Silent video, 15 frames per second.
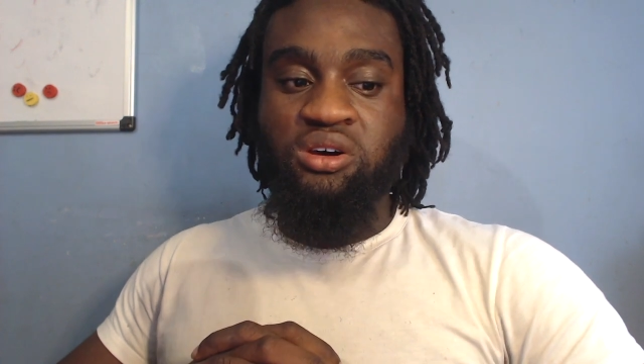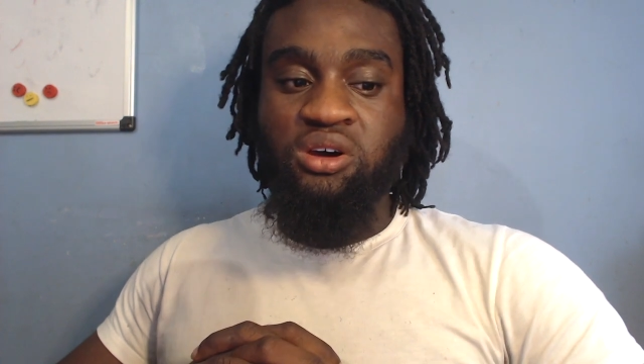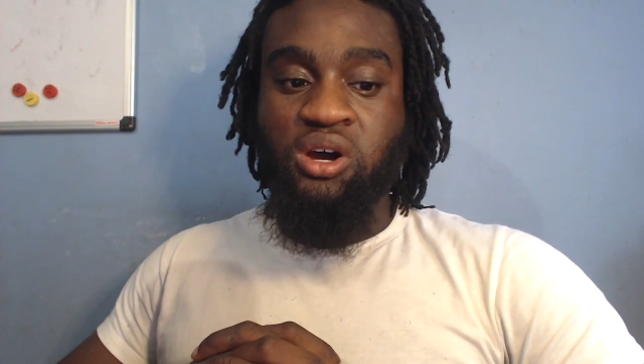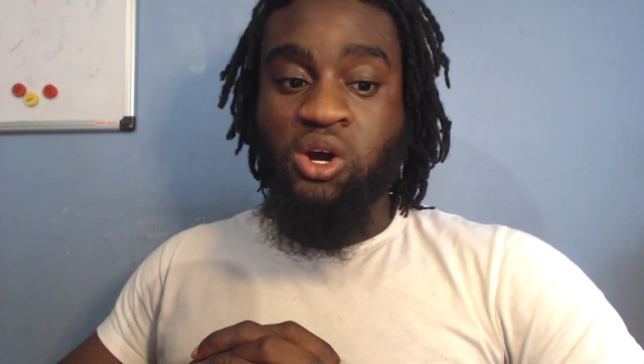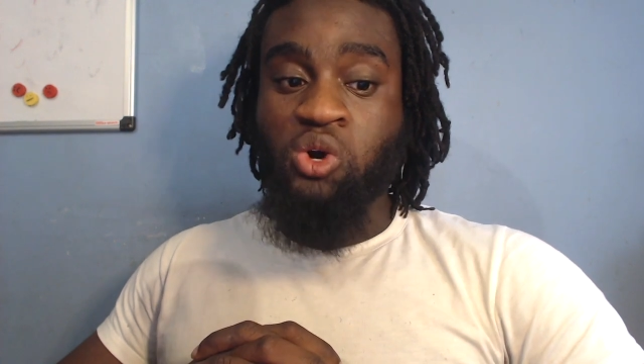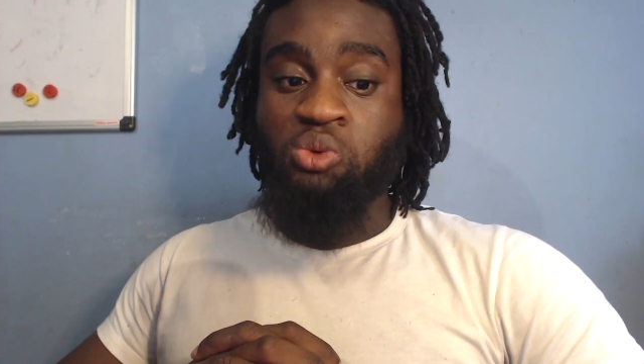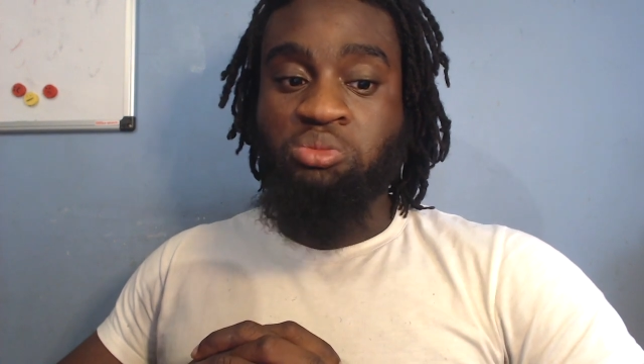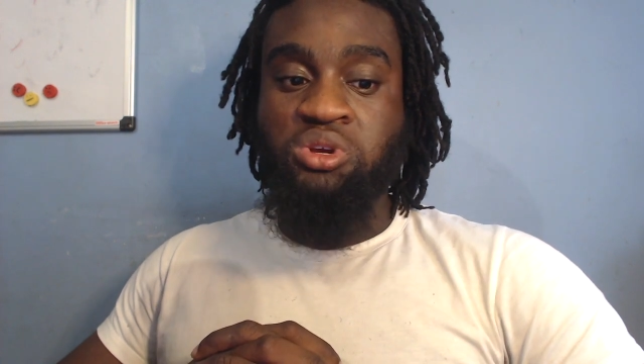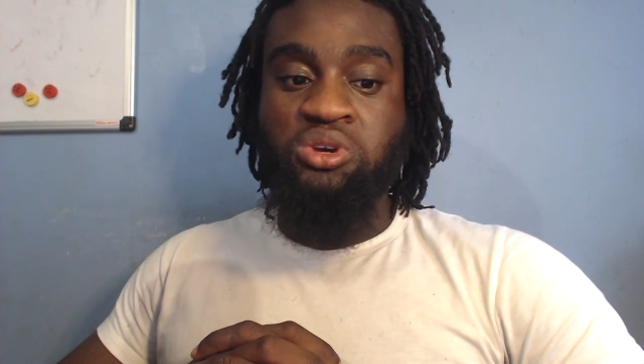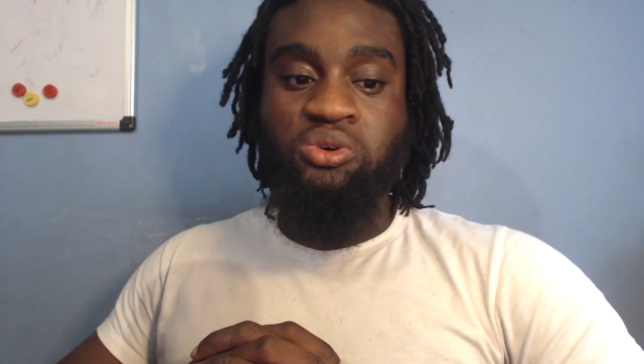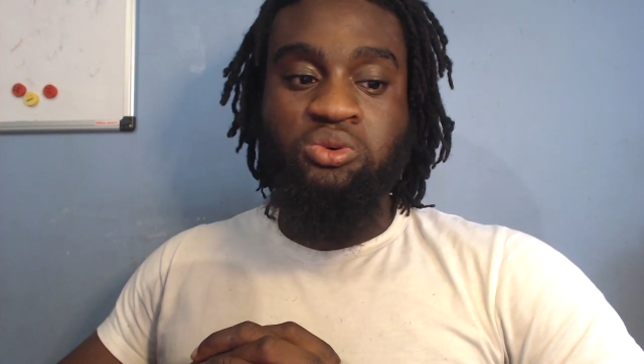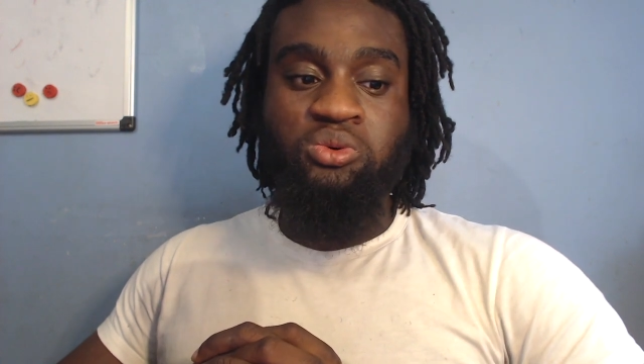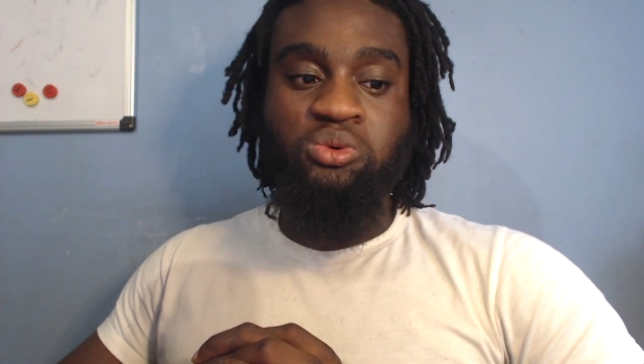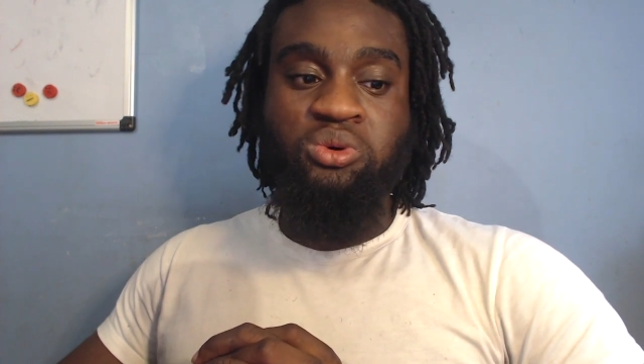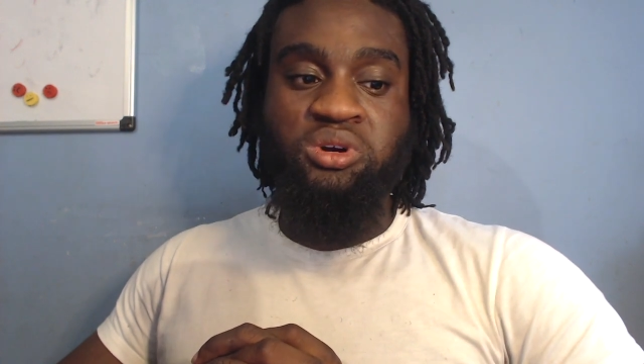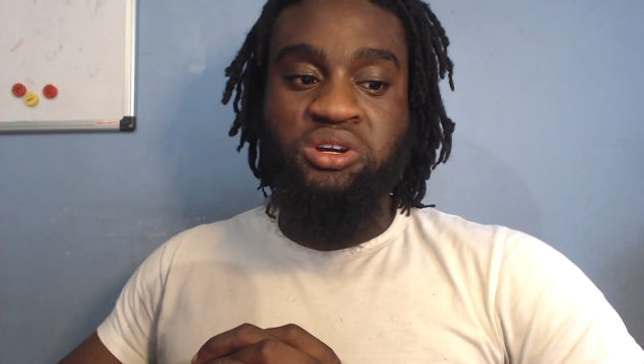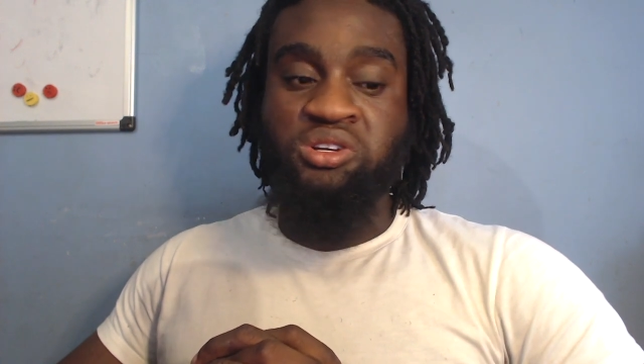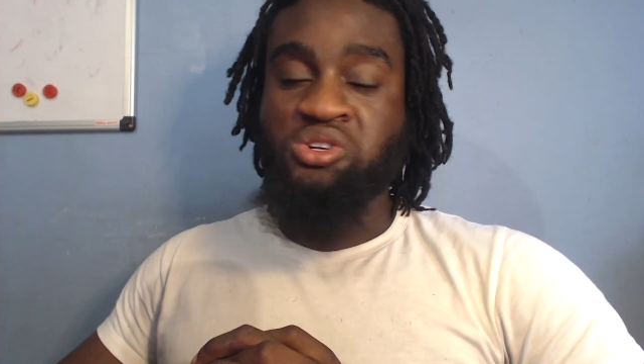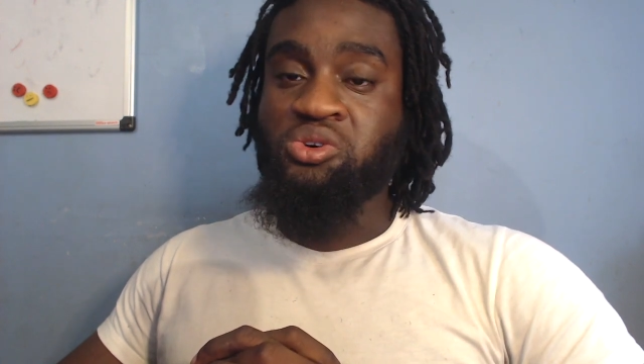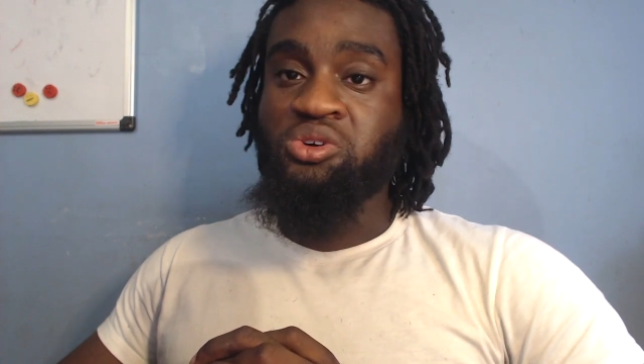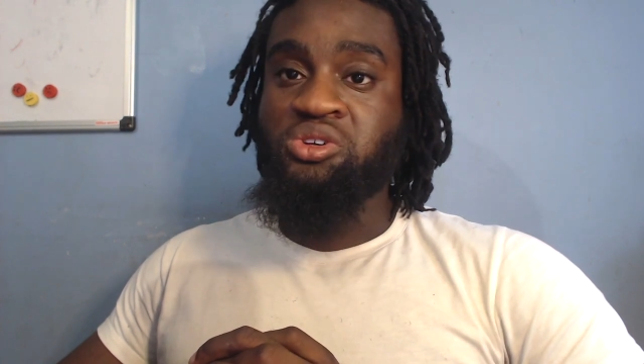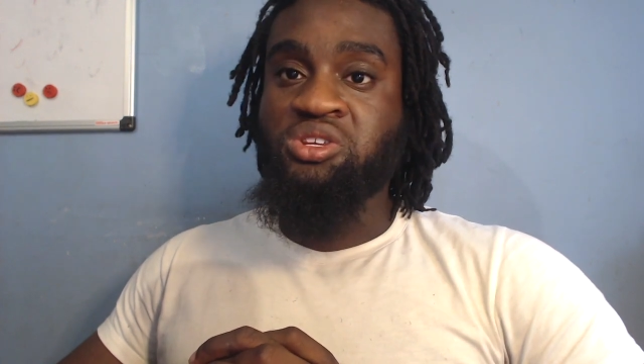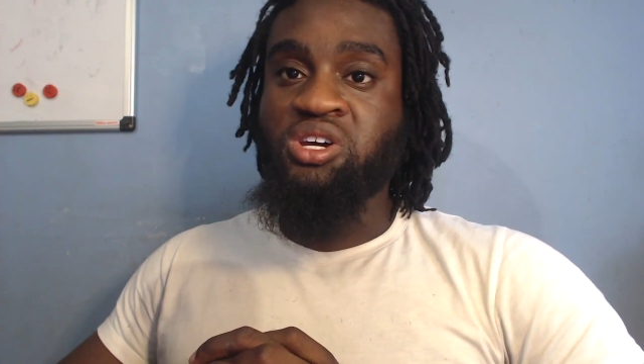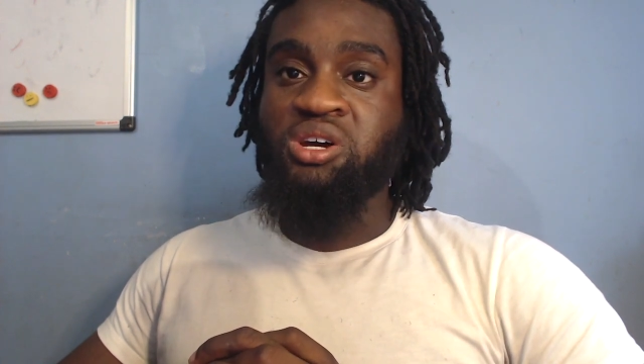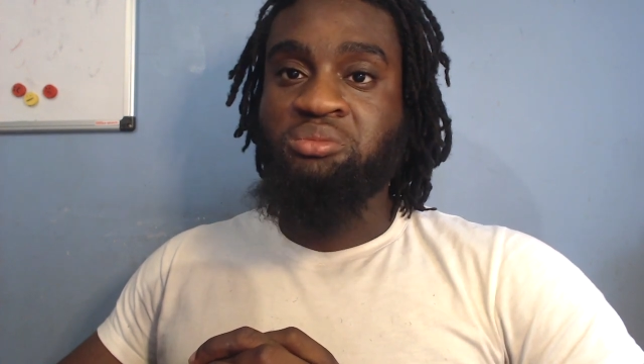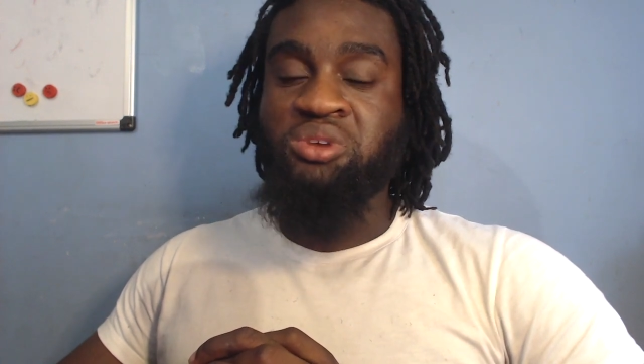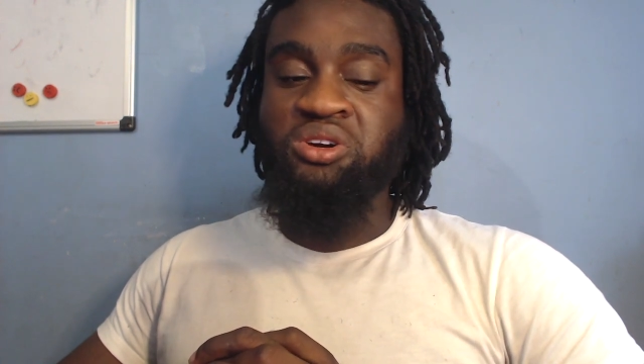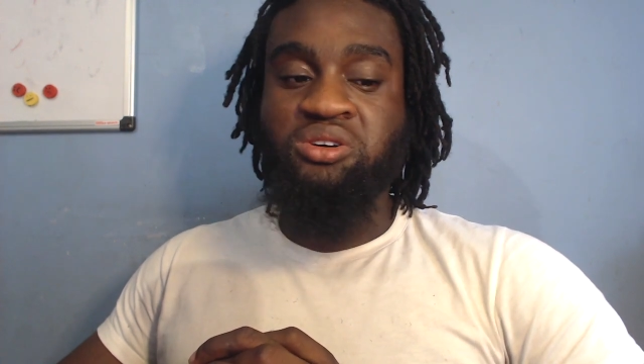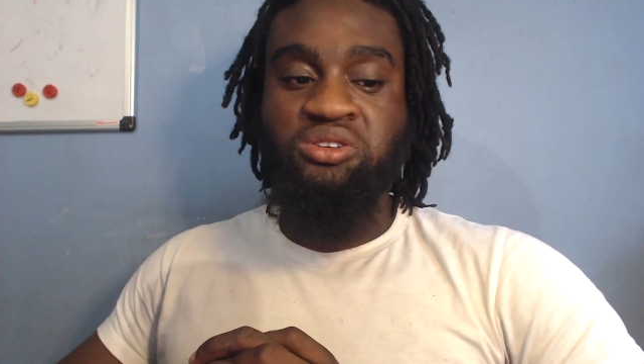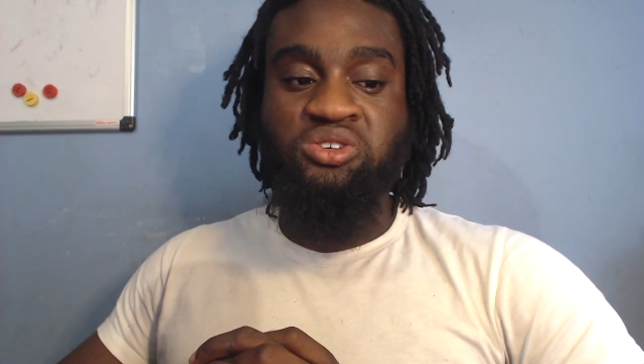I hope you enjoy your time
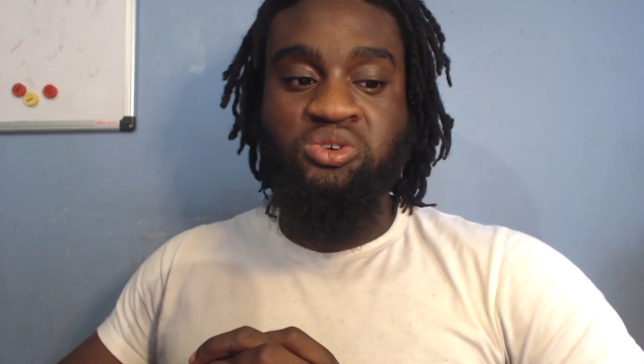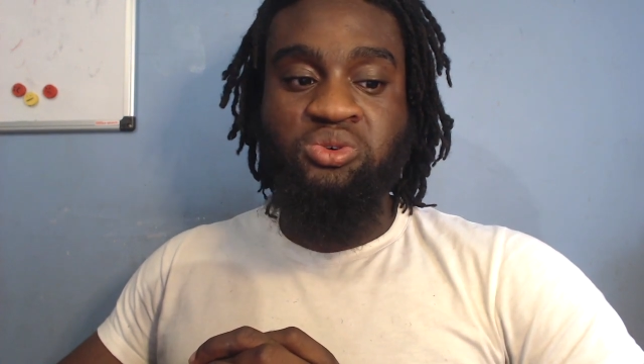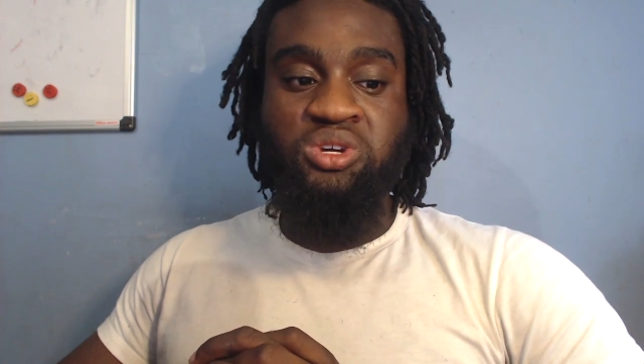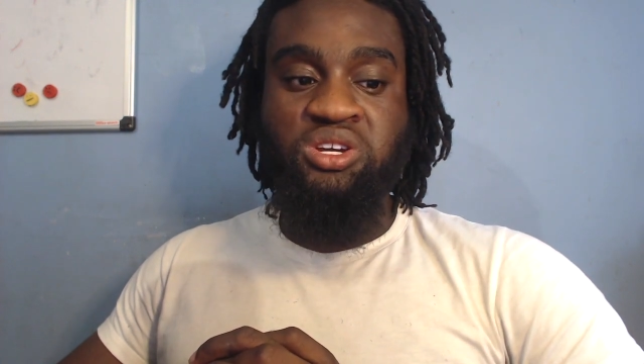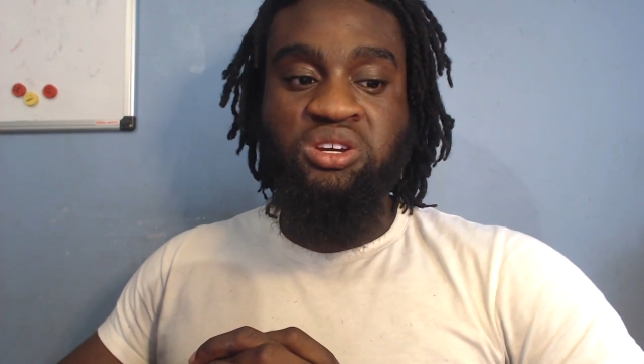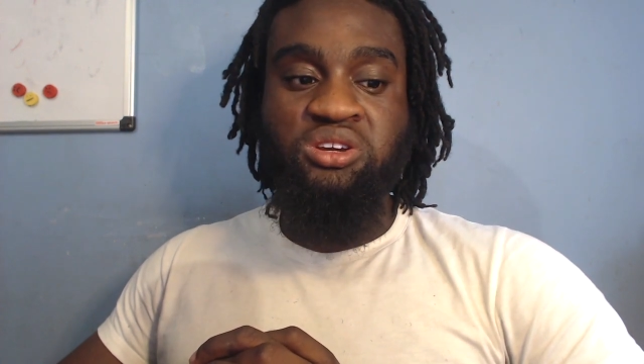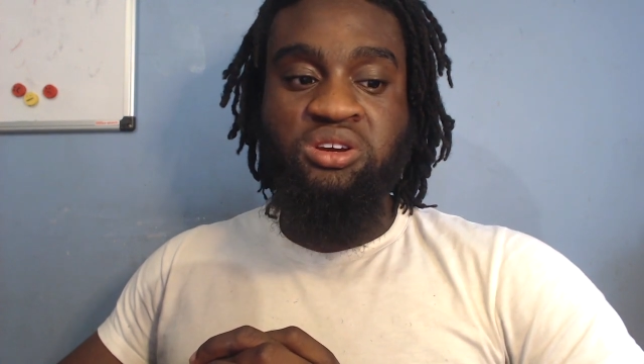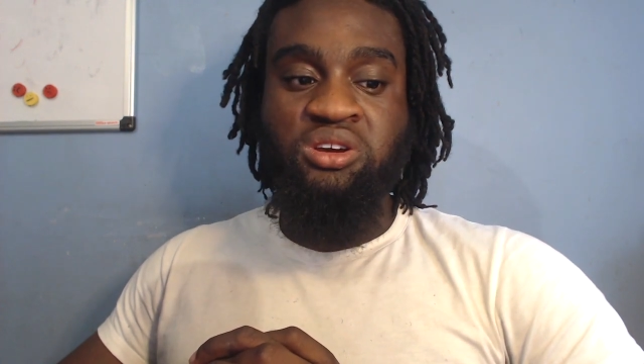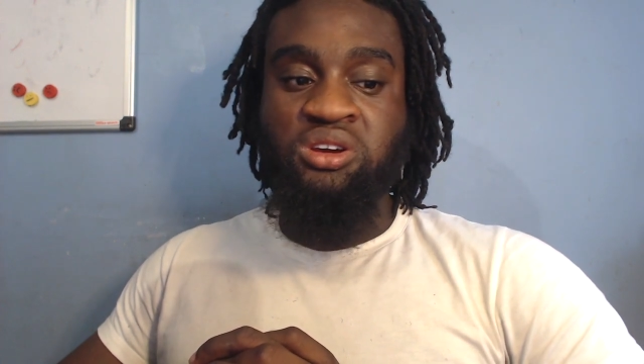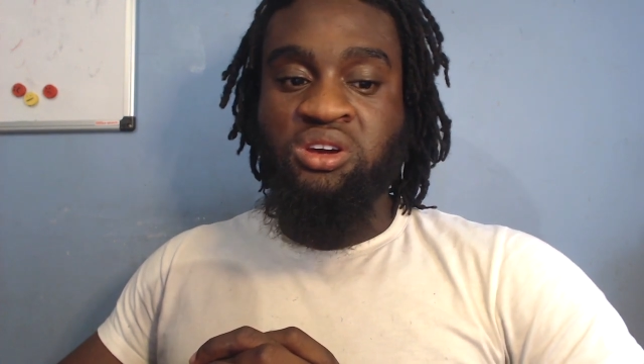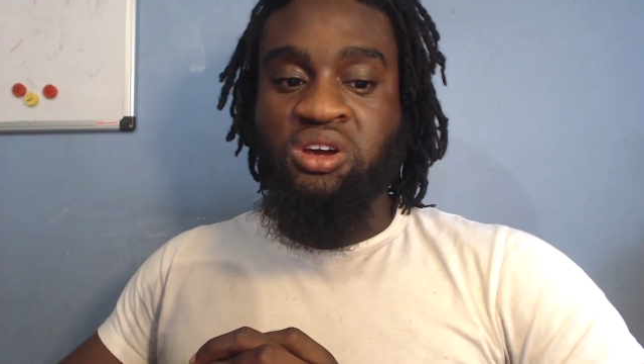here at Zuhlke.